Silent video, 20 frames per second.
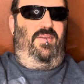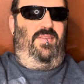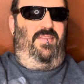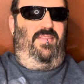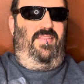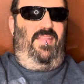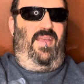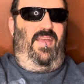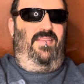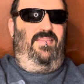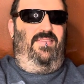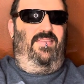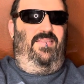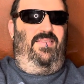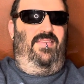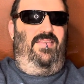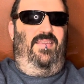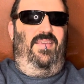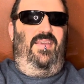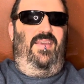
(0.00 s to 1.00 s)
good in
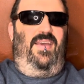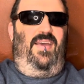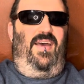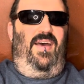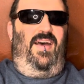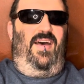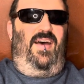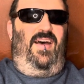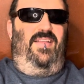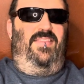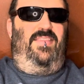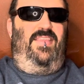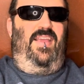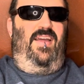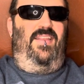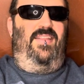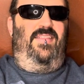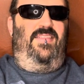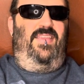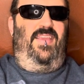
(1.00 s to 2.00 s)
that.
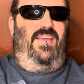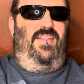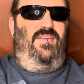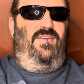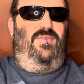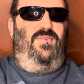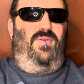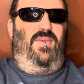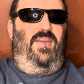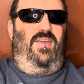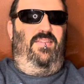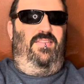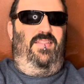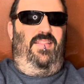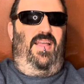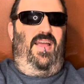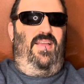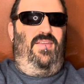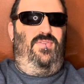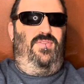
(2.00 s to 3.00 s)
Tiana Taylor, who killed it
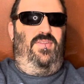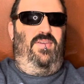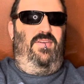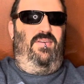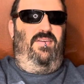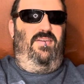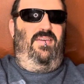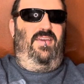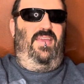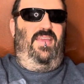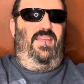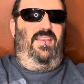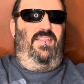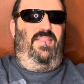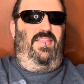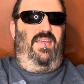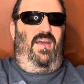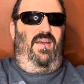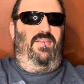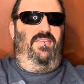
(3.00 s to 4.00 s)
last year in
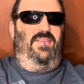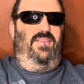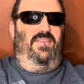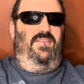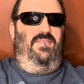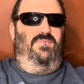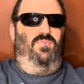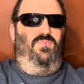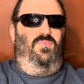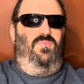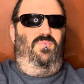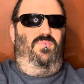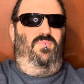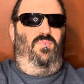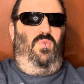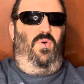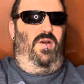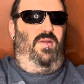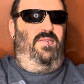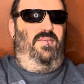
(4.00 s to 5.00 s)

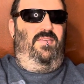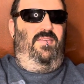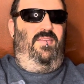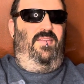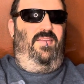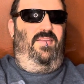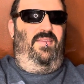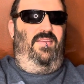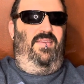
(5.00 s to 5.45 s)
1001.